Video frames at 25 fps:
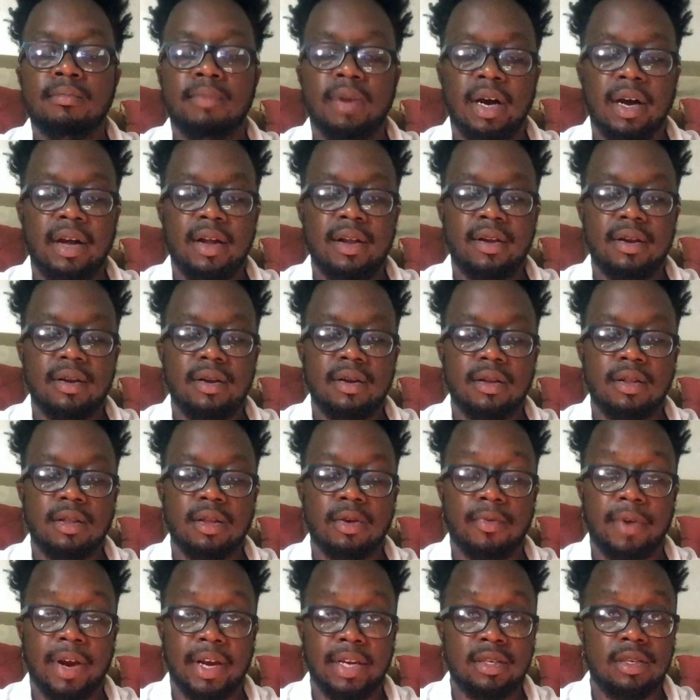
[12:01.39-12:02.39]
But
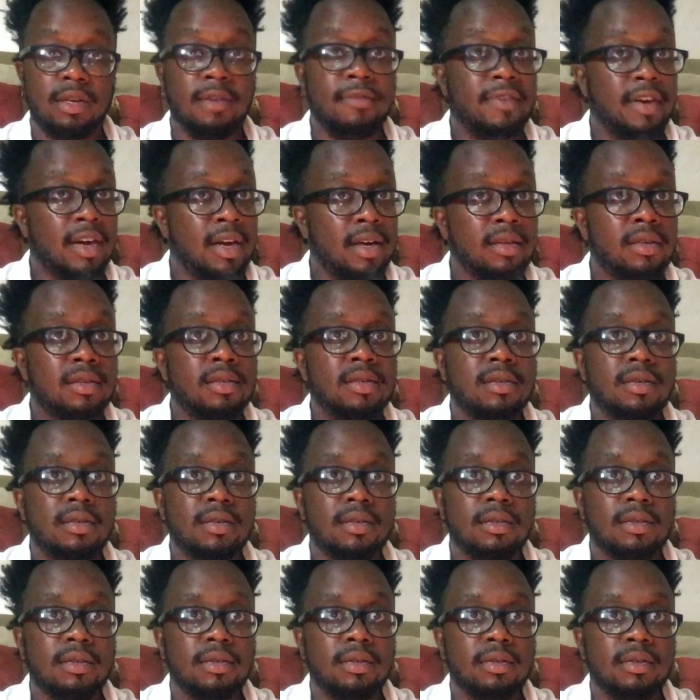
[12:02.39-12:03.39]
the rest of us,
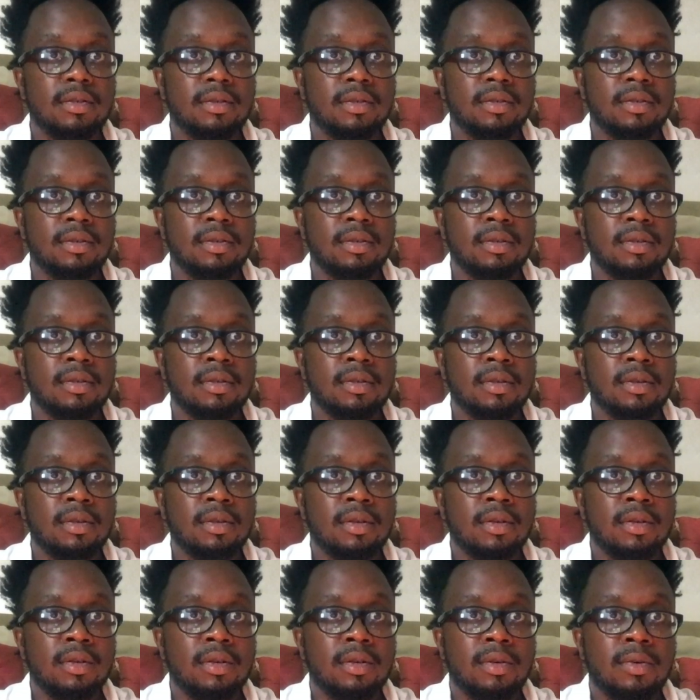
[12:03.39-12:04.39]

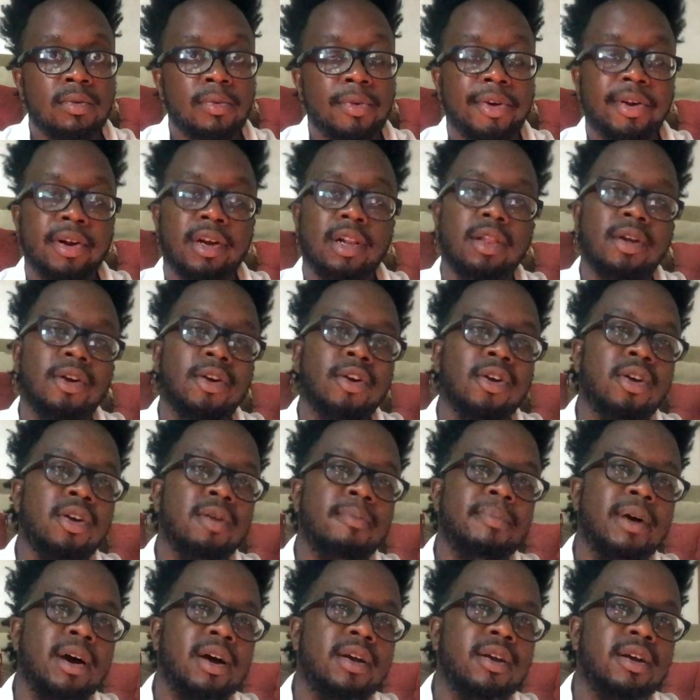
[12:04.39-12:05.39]
we're going to
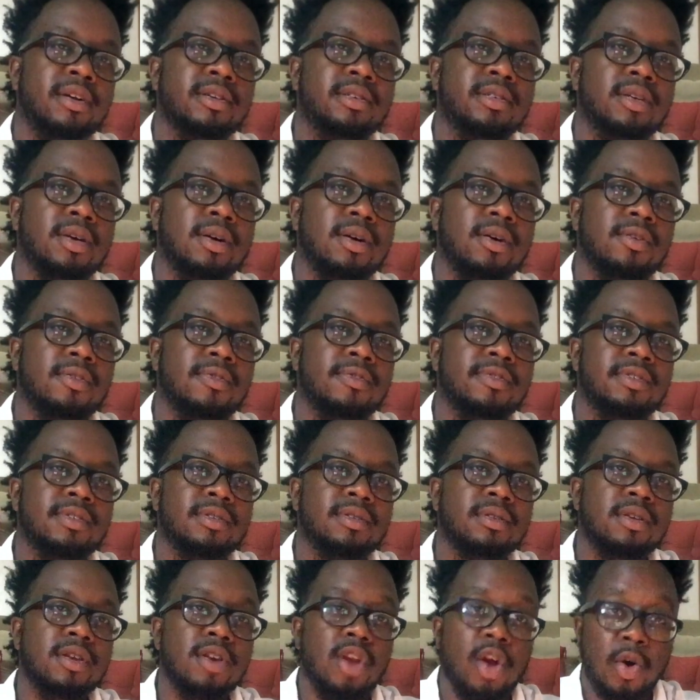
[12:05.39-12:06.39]
learn about
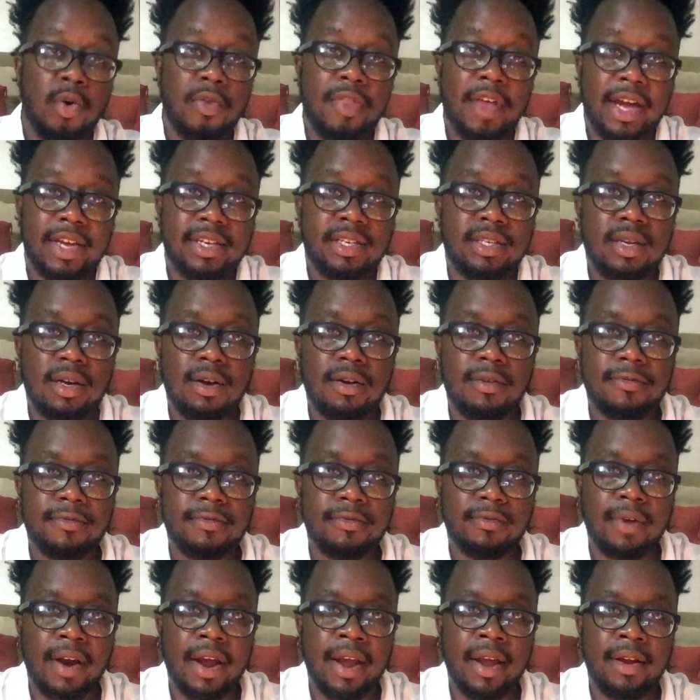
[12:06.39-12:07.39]
ourselves. Know thyself,
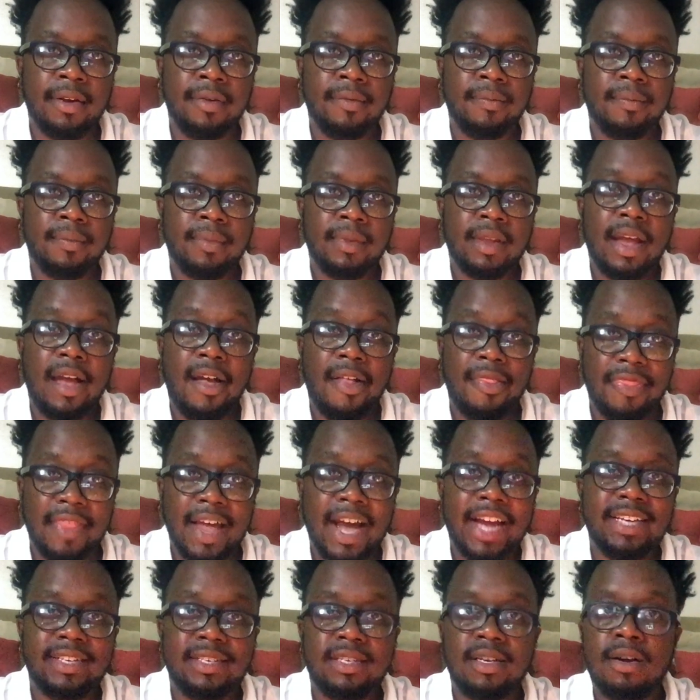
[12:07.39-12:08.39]
right? And
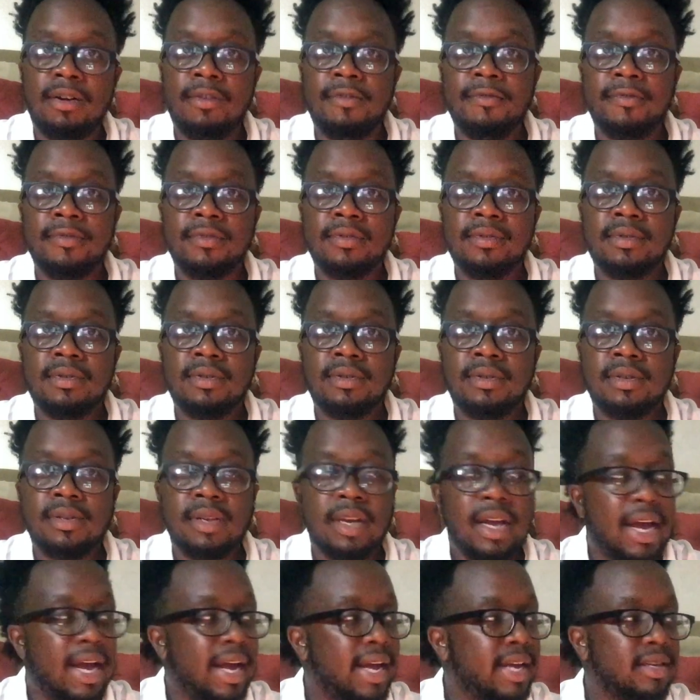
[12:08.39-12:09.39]
thyself
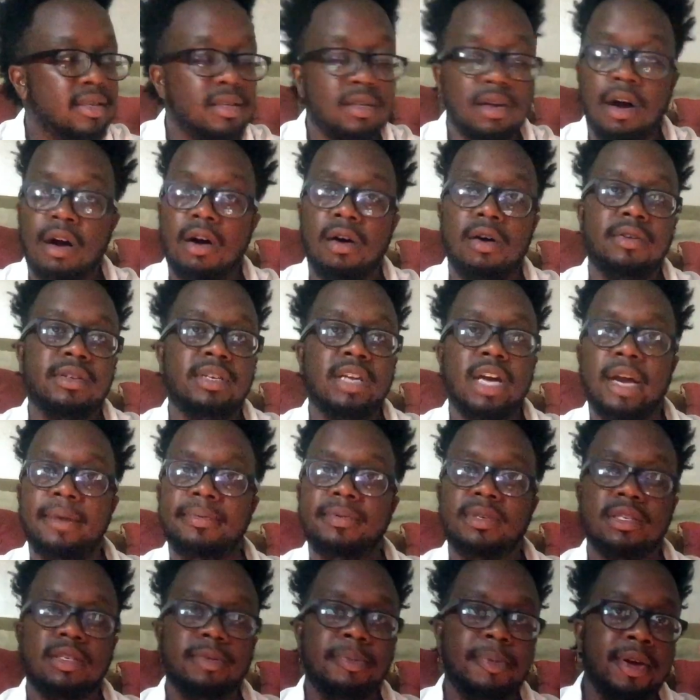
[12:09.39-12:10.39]
has all
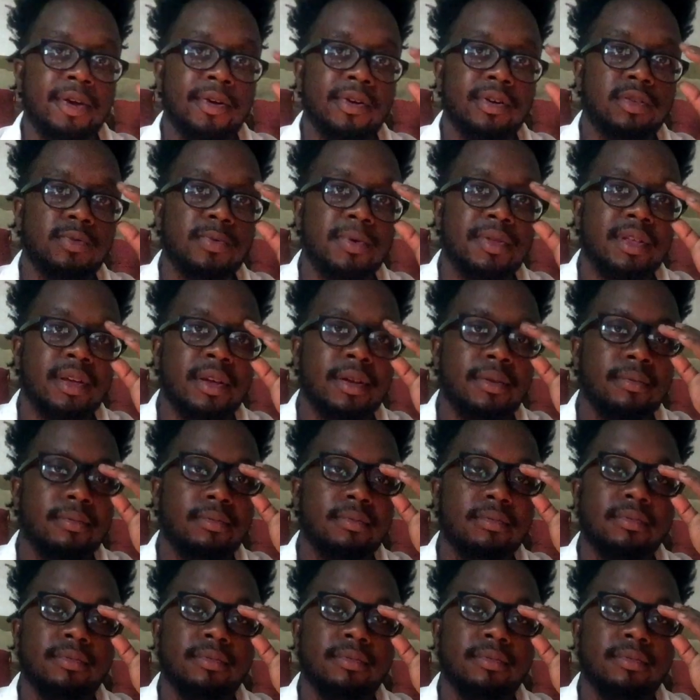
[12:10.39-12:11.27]
types of spirits within.